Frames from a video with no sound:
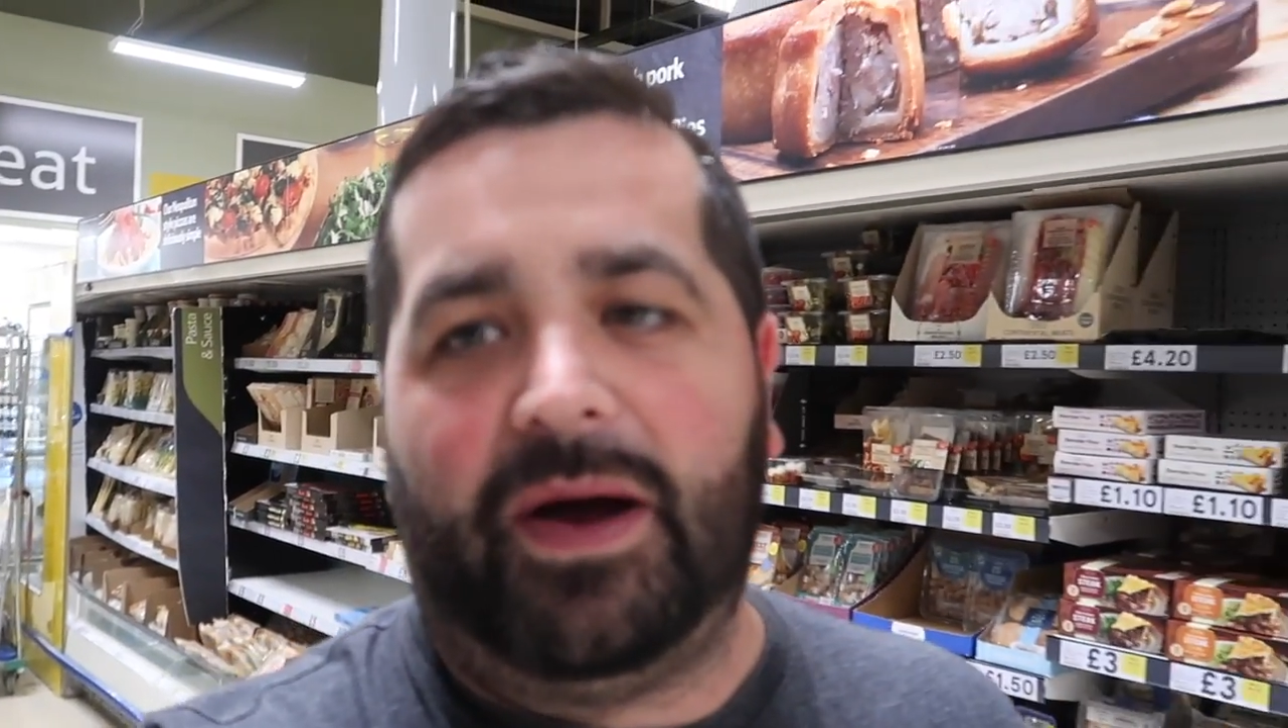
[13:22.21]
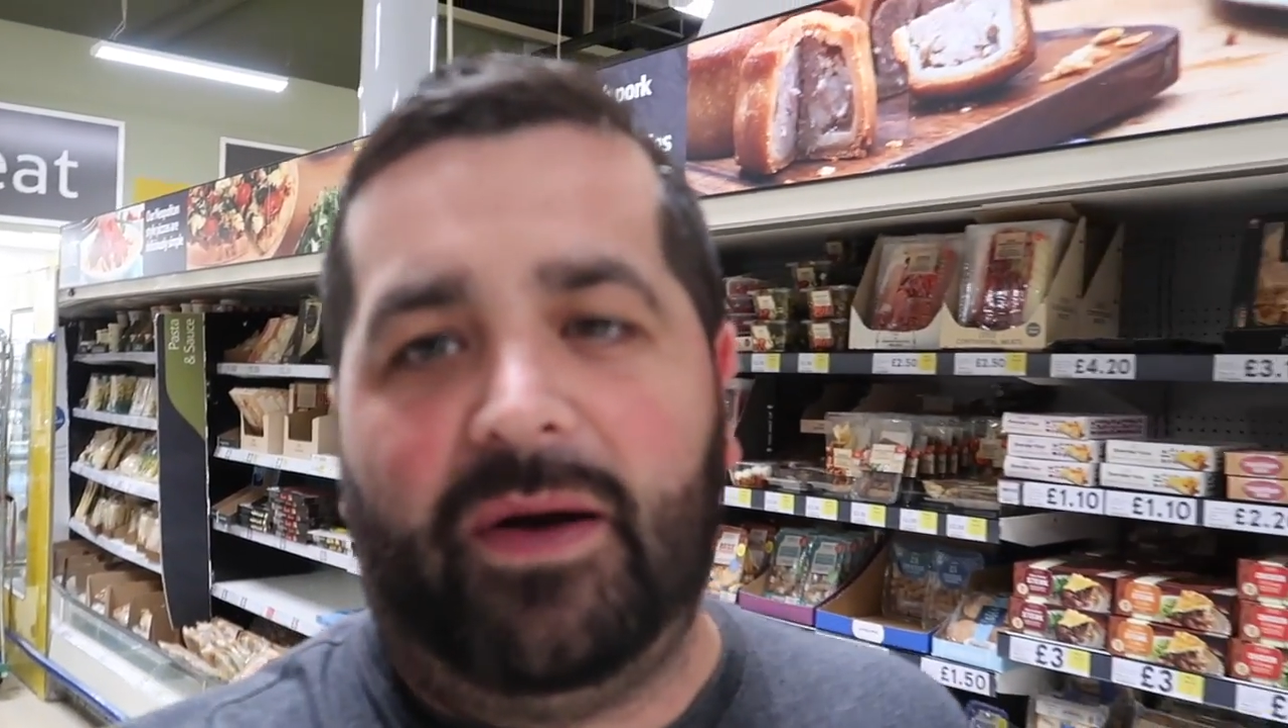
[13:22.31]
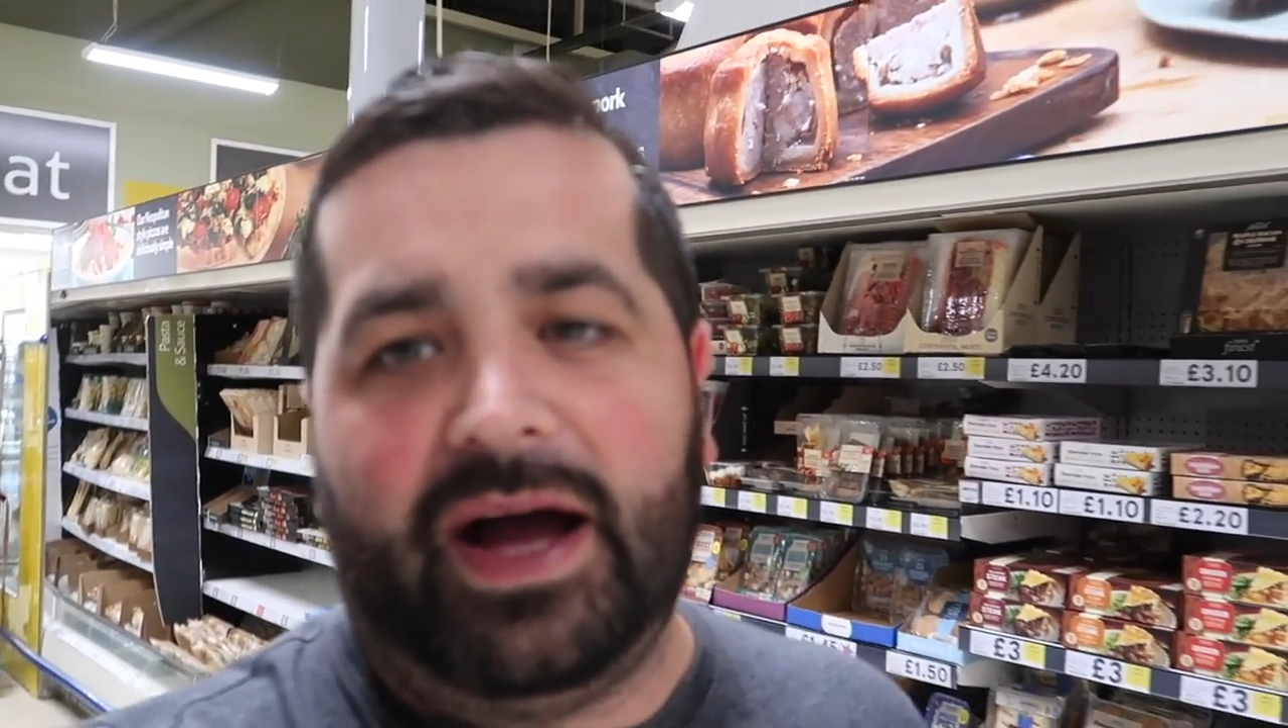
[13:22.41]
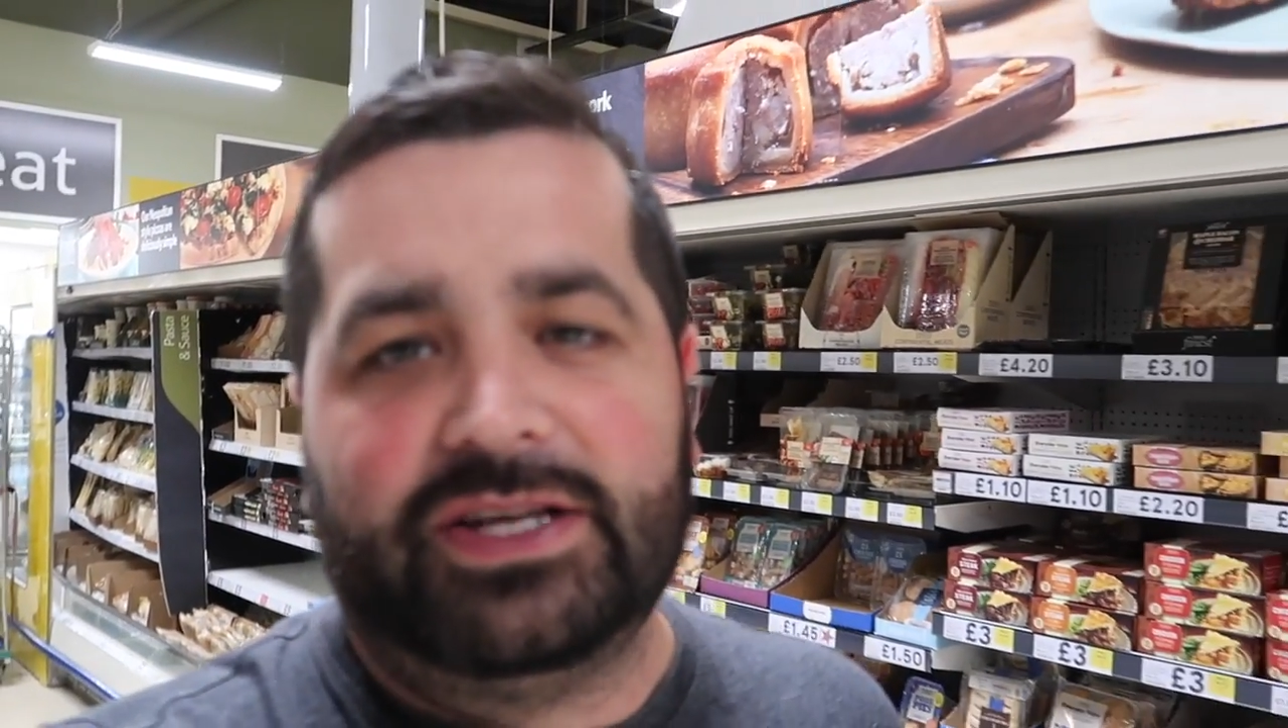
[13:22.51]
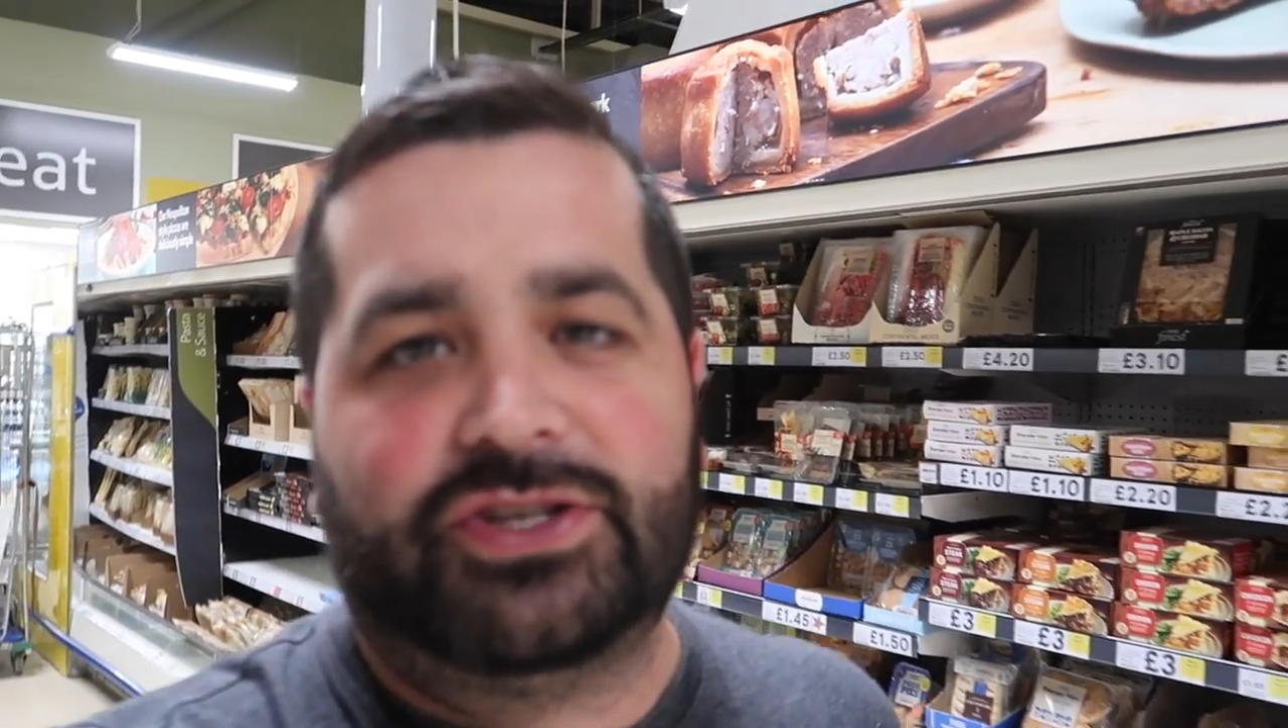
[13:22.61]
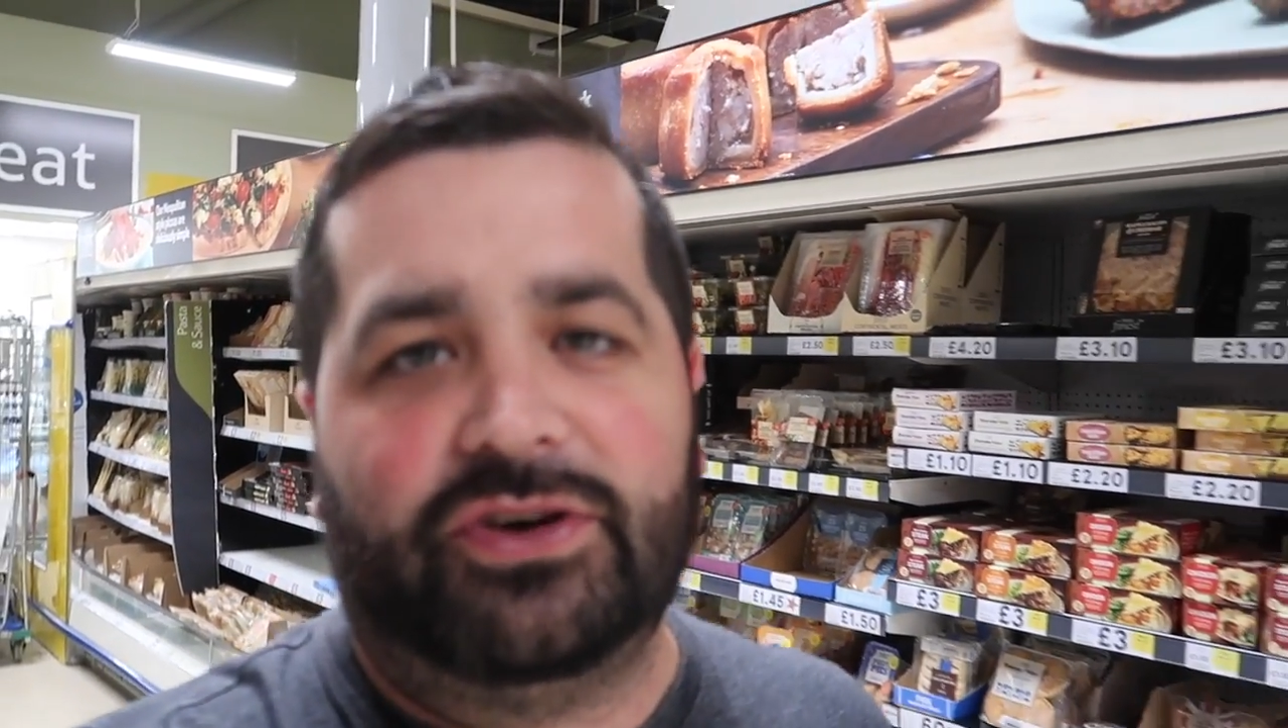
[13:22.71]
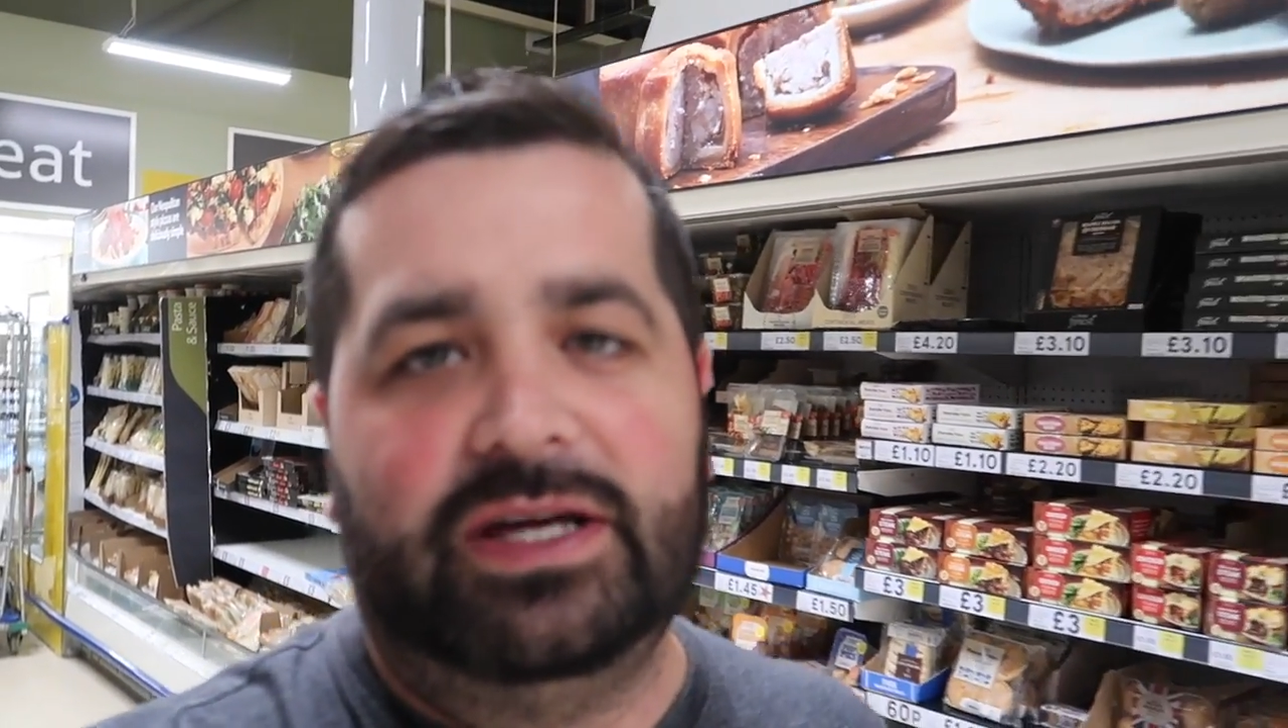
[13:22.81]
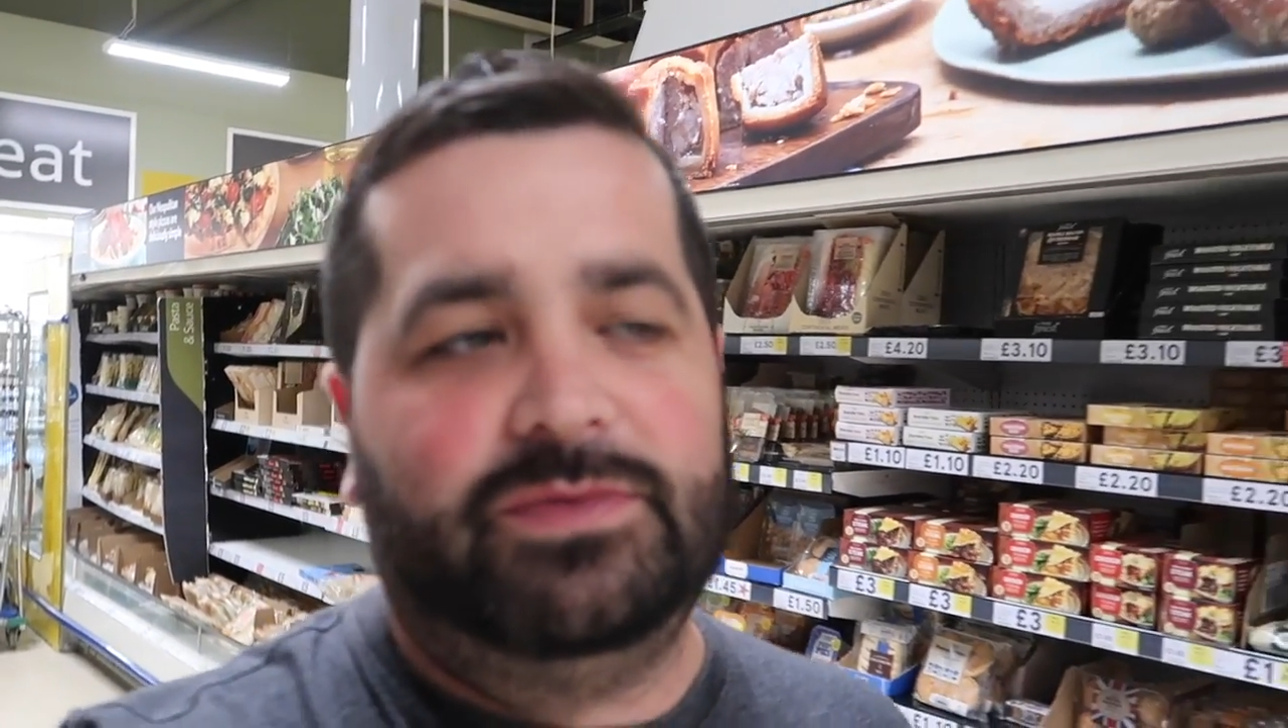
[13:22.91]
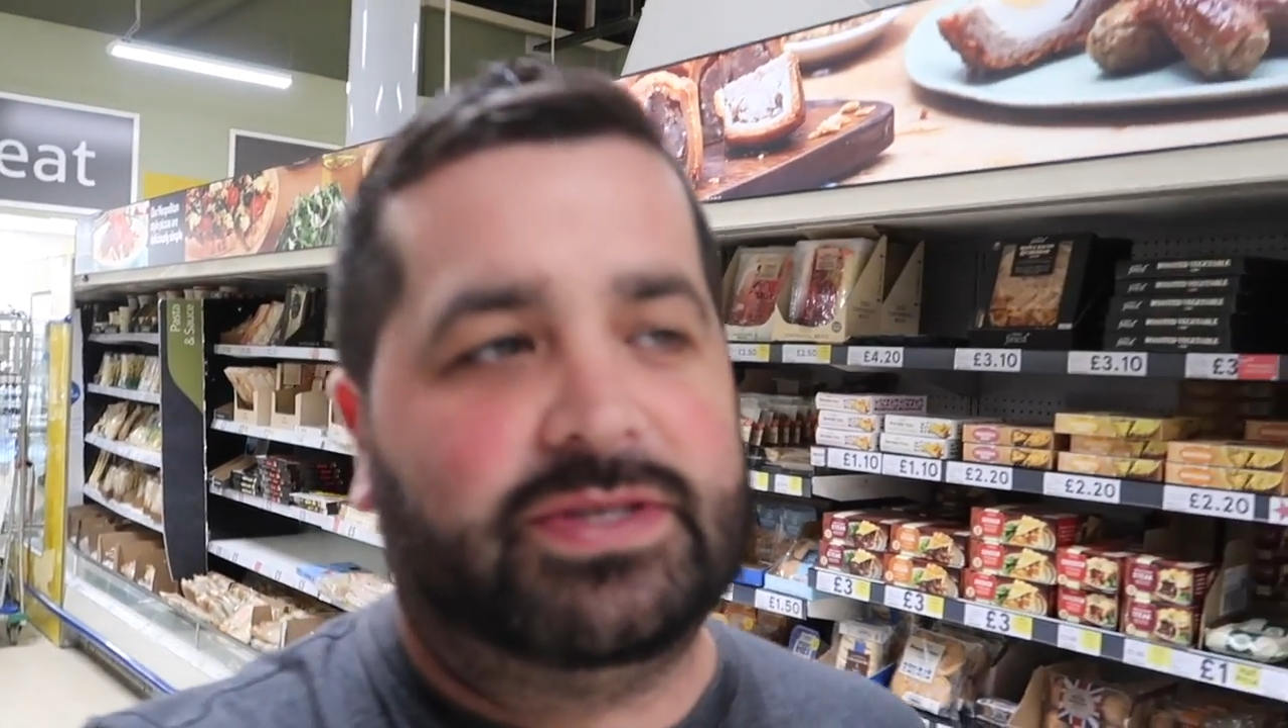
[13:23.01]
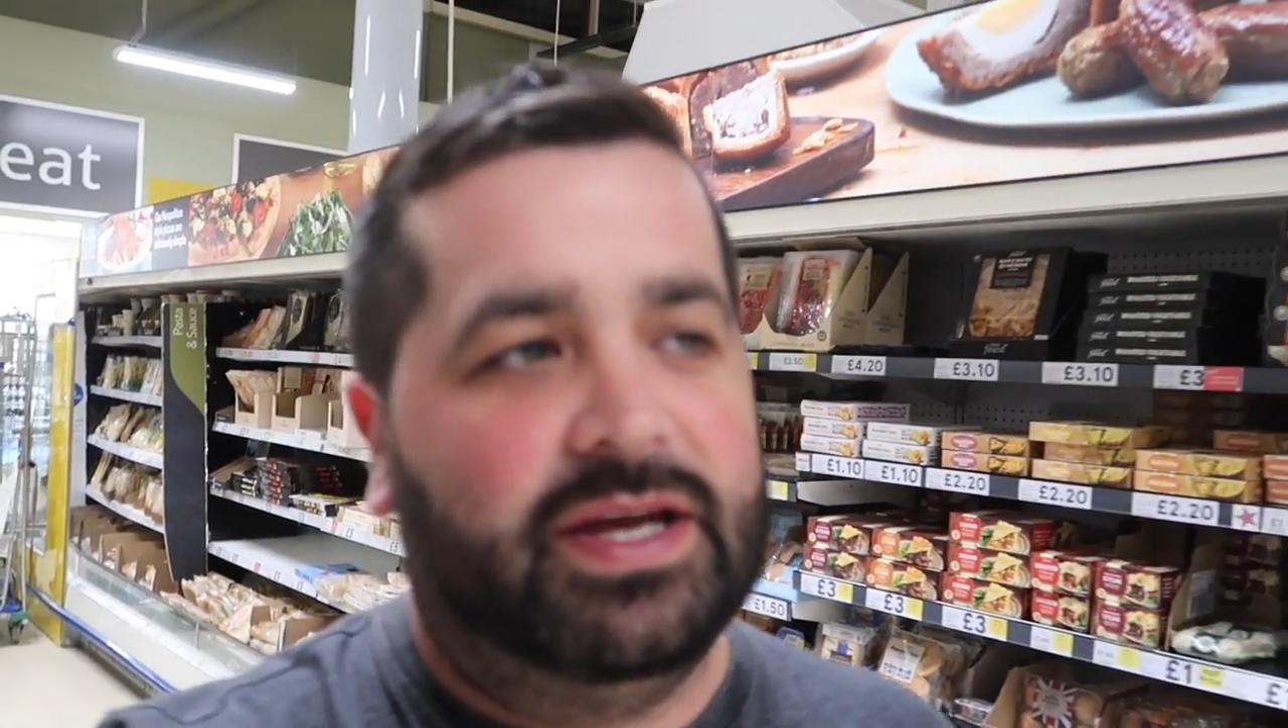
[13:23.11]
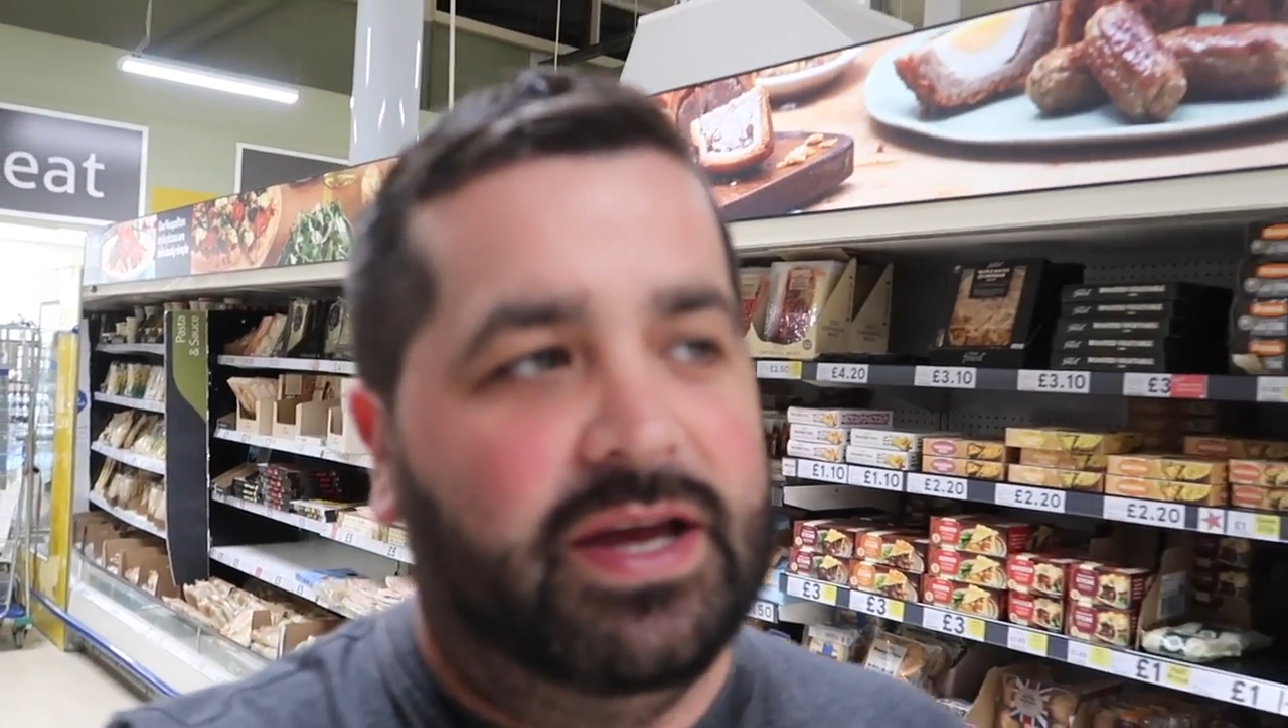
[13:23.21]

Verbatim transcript: about ice creams.